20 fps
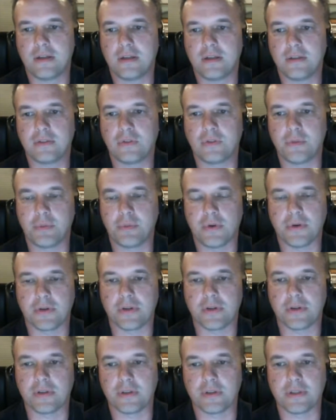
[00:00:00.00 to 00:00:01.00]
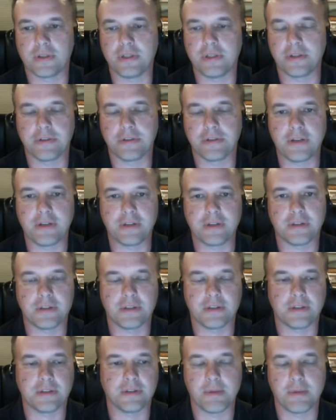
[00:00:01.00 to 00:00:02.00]
support or
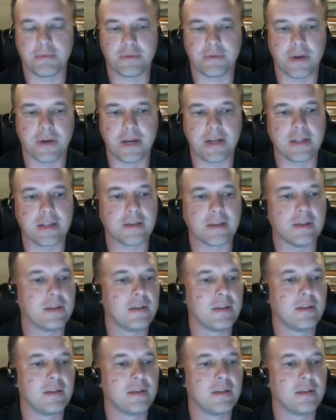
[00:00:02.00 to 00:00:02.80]
integration or upgrading